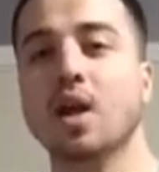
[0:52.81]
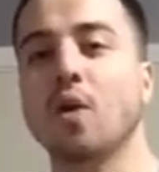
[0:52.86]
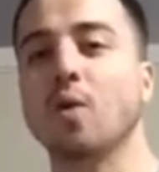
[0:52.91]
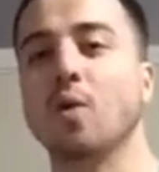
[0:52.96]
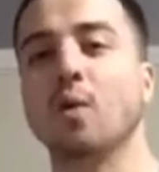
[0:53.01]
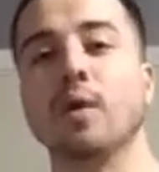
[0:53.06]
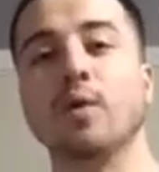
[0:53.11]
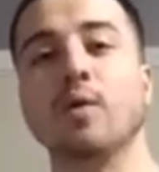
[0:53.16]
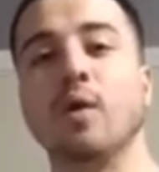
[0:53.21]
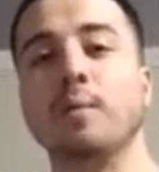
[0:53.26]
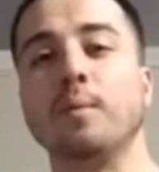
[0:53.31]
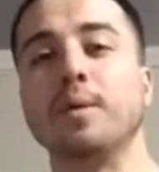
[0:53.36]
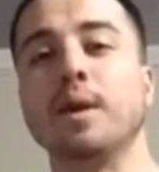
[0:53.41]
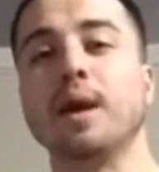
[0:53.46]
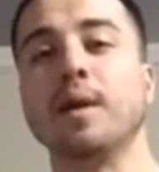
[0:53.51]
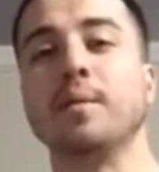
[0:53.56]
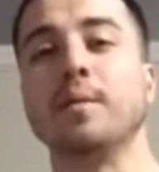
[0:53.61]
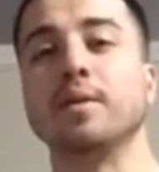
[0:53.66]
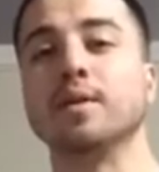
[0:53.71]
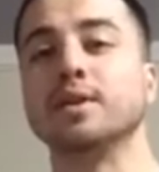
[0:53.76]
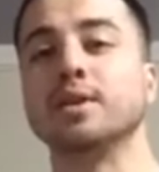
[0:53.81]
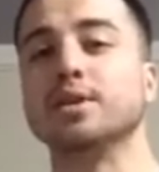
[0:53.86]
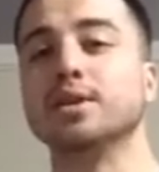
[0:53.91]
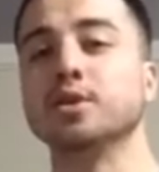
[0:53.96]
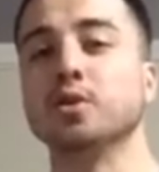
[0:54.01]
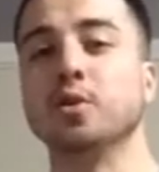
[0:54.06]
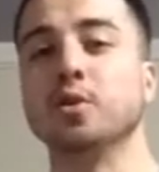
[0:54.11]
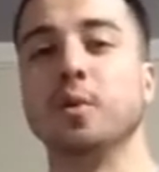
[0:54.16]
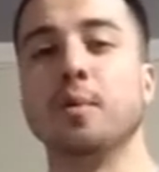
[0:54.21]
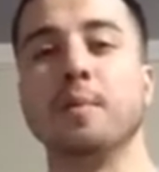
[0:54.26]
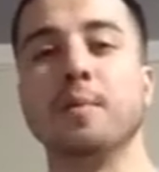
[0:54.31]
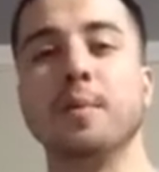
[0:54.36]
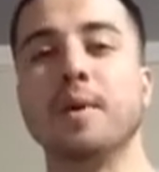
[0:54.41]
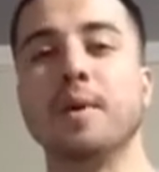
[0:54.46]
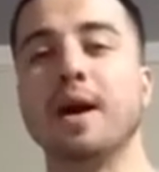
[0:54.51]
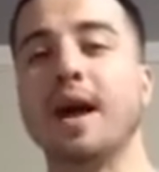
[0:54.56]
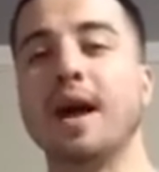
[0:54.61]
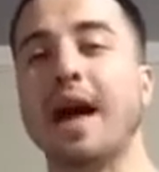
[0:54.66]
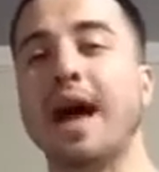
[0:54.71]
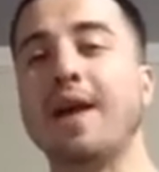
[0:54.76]
We won't be able to
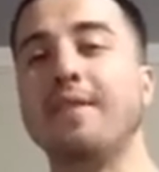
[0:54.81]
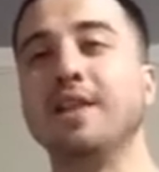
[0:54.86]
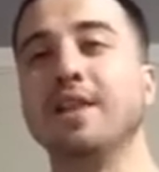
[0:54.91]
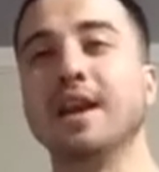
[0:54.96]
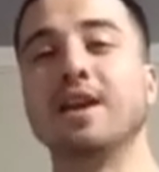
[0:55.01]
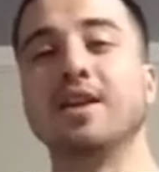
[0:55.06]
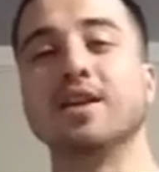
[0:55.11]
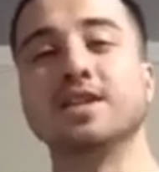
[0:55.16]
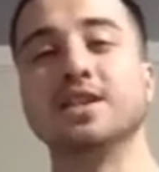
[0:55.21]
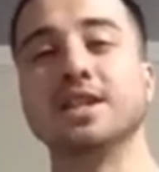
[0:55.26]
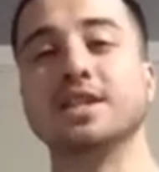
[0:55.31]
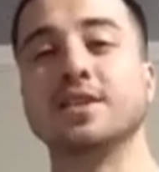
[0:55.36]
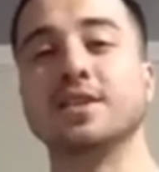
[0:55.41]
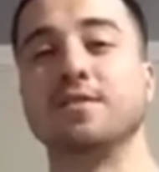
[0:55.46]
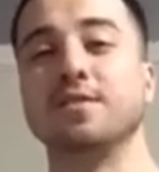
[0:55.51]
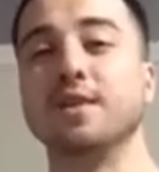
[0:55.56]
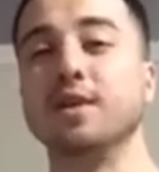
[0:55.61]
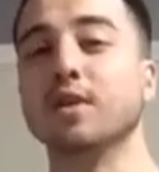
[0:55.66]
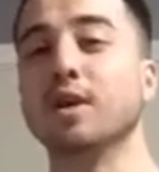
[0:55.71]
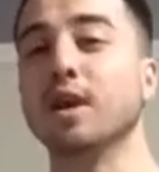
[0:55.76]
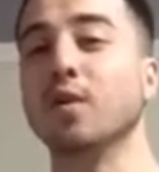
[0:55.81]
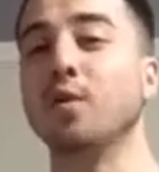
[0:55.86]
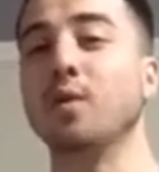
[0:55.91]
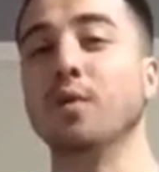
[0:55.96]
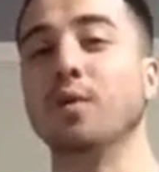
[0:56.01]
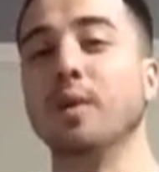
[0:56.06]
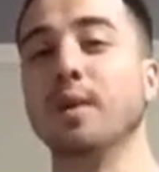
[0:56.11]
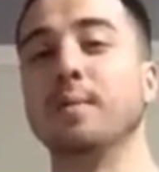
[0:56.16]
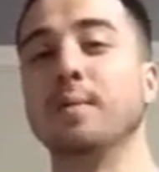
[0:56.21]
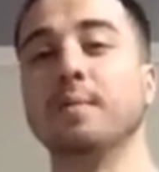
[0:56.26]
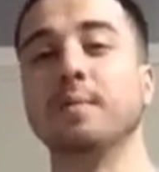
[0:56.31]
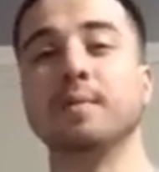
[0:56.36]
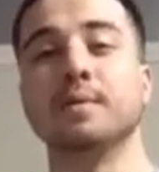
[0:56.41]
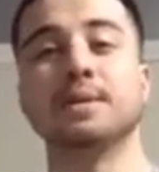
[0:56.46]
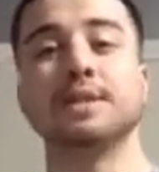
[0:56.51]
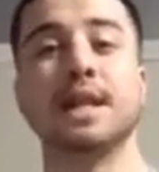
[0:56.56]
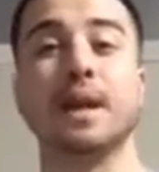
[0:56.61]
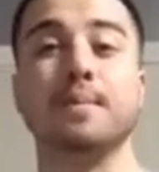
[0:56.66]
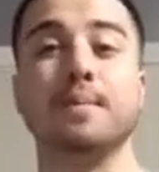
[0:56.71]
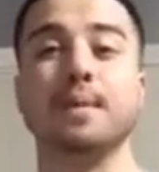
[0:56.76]
have the energy to feel good when we,
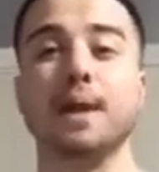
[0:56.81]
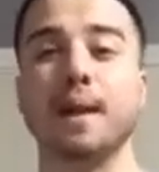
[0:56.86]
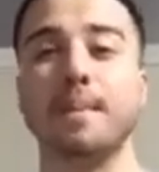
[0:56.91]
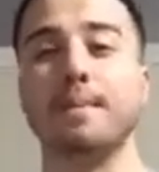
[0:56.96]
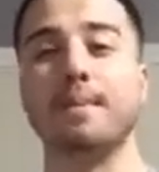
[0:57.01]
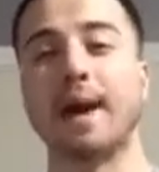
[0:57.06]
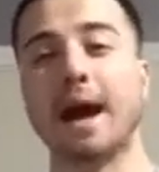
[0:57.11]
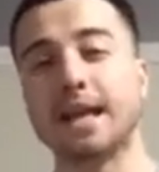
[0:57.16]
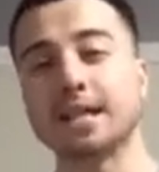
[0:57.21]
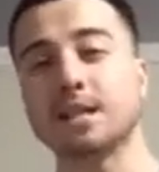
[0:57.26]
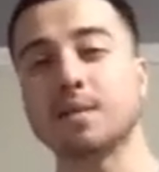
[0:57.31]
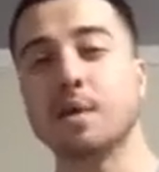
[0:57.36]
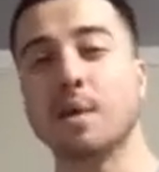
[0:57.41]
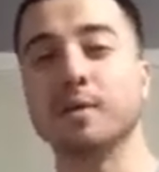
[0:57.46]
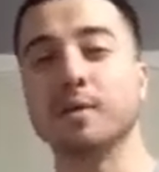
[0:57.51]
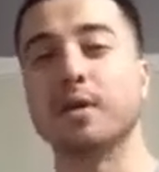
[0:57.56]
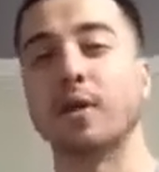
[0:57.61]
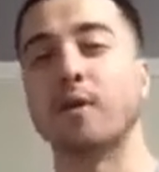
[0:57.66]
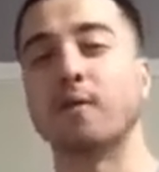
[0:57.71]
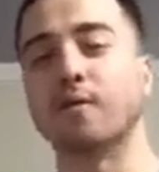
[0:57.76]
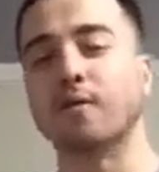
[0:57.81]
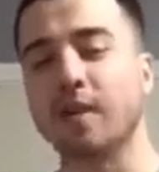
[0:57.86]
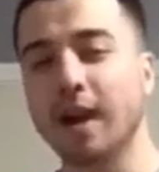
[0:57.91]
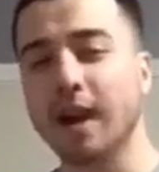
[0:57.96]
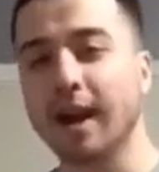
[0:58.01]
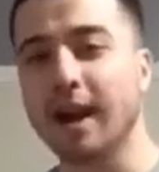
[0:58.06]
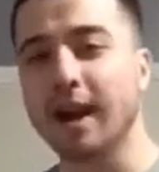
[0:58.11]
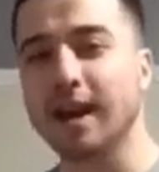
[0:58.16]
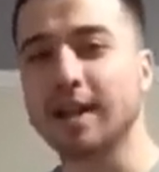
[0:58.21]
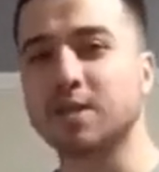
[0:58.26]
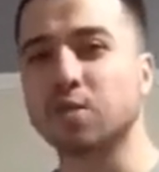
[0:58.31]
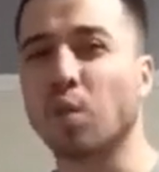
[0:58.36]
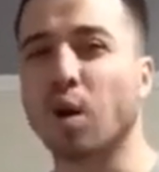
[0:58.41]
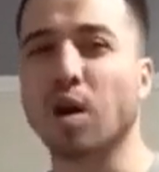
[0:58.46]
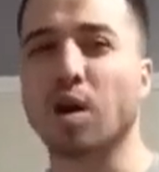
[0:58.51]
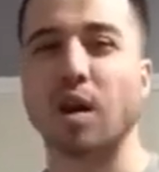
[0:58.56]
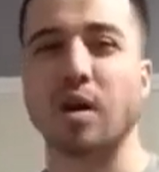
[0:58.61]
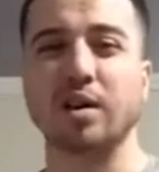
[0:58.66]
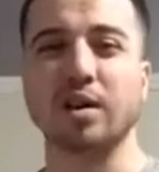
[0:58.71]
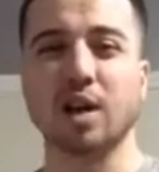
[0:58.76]
say, play basketball with our friends,
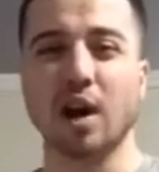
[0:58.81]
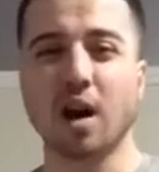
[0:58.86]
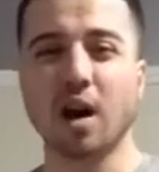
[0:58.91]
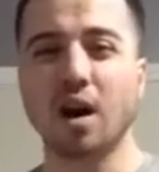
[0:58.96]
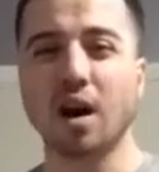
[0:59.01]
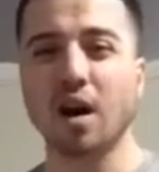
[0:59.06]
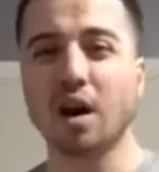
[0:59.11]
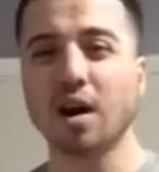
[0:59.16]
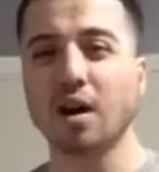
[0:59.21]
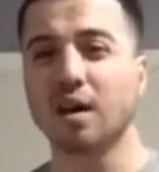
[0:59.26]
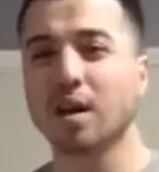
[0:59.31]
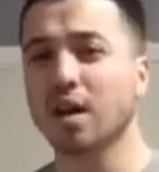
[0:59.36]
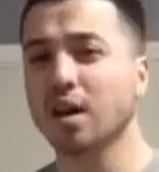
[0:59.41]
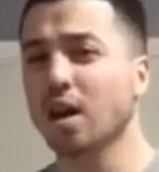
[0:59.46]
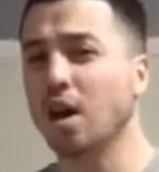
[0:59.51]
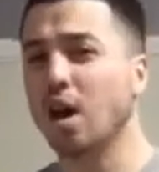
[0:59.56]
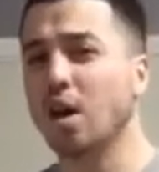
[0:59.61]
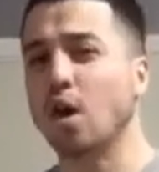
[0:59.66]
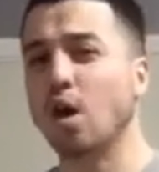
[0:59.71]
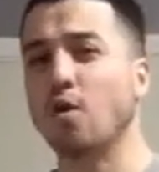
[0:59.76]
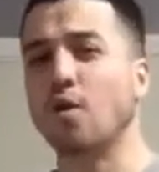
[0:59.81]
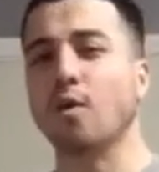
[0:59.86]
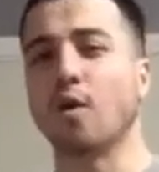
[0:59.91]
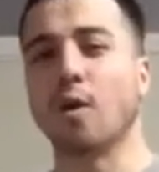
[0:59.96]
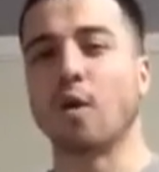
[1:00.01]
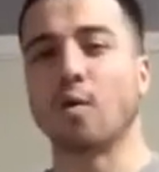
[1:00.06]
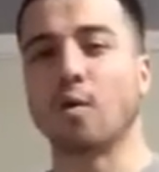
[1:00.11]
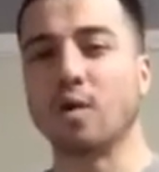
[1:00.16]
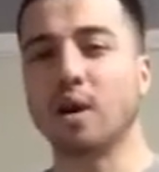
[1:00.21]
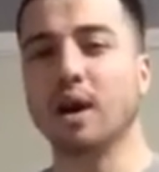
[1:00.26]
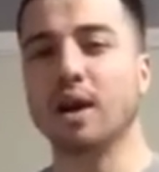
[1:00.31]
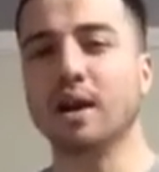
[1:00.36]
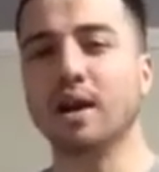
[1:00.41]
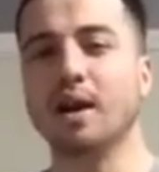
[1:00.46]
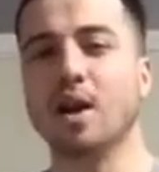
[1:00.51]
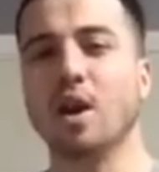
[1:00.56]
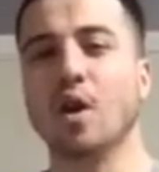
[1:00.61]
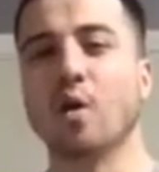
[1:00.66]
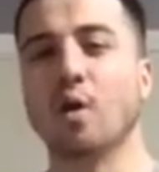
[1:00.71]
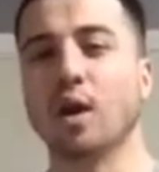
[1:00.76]
walk our dog, go for a run.
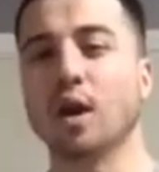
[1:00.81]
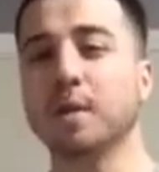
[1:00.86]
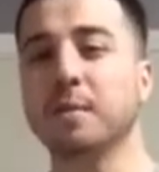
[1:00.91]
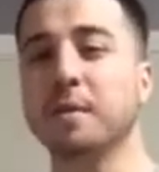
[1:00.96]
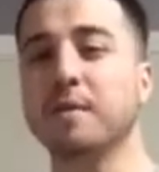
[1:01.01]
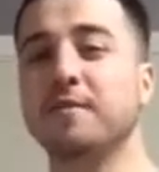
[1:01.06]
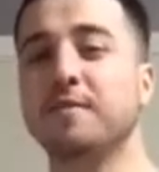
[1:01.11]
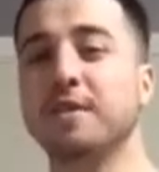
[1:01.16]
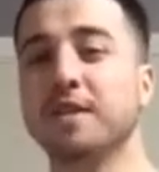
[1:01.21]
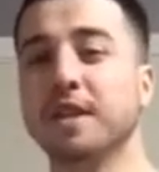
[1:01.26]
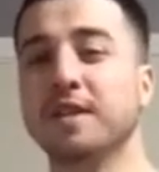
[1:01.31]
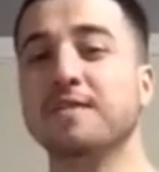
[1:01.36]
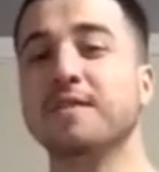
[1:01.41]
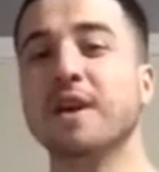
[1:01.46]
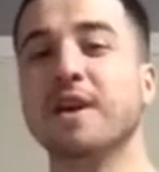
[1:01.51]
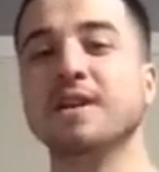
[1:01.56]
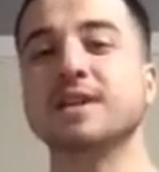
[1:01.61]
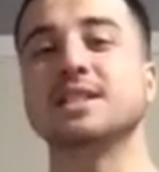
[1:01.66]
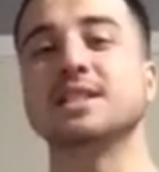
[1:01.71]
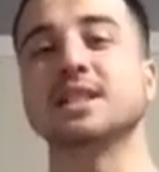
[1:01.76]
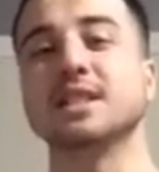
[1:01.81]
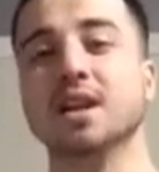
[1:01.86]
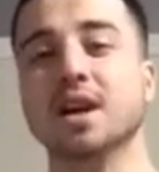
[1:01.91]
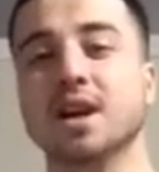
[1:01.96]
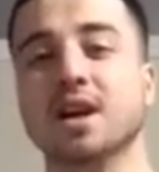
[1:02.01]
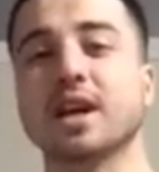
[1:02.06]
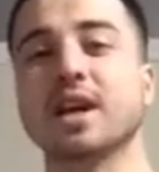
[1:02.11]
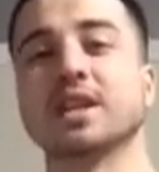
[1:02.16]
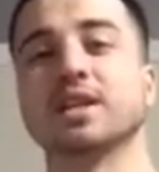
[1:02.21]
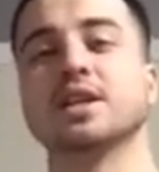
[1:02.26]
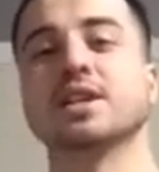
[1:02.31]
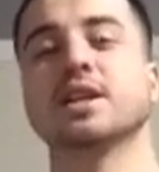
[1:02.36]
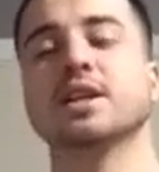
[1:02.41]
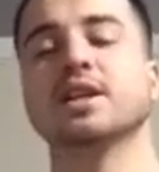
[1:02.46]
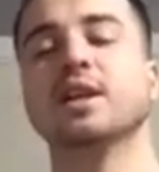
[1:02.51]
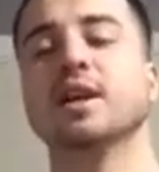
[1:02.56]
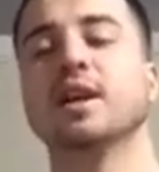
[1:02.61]
We're going to be feeling very sluggish.